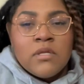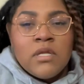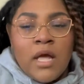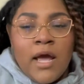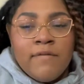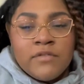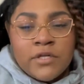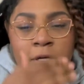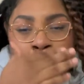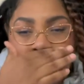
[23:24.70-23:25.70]

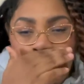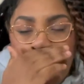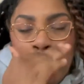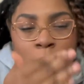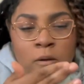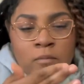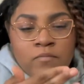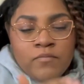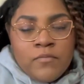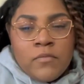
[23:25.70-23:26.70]
After
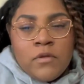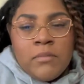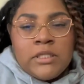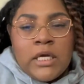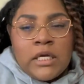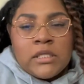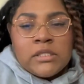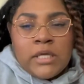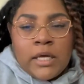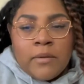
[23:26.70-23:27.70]
me taking the
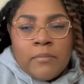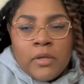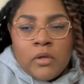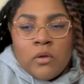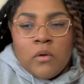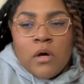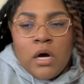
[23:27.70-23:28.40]
second pill,